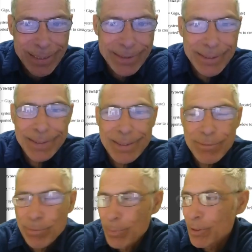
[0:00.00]
in there, get
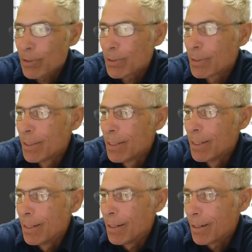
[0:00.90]
familiar,
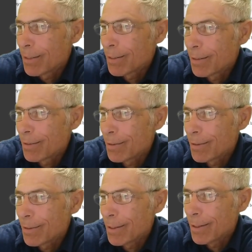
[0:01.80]
on
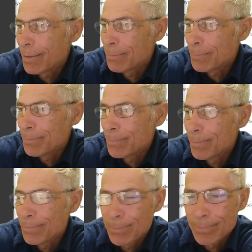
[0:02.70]
and on.
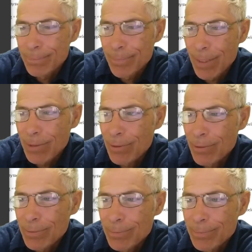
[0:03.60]
And
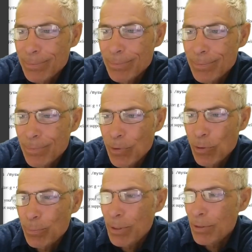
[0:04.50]
they're
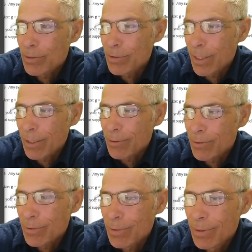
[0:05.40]
appearance settings.
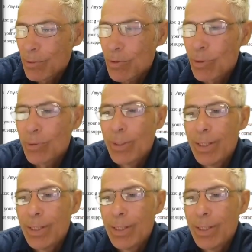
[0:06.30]
So